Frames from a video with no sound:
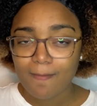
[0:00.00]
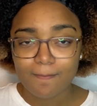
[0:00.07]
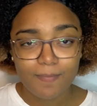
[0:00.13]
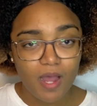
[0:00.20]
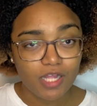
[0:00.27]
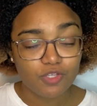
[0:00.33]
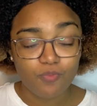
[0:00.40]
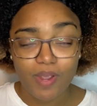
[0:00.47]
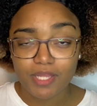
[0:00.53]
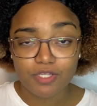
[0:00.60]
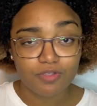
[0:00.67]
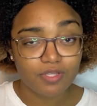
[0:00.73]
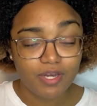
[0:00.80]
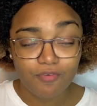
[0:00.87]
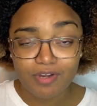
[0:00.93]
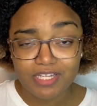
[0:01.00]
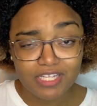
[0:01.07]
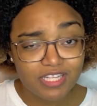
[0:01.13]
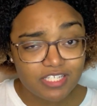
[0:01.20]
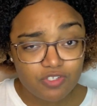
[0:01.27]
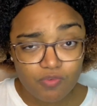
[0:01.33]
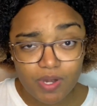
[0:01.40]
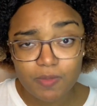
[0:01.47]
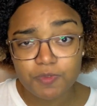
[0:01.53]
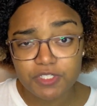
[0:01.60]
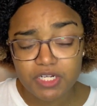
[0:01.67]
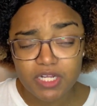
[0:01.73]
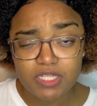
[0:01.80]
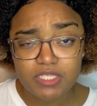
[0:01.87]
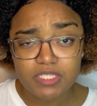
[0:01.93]
But when you read the
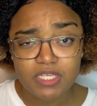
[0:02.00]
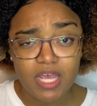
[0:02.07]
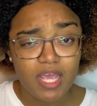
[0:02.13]
descriptions,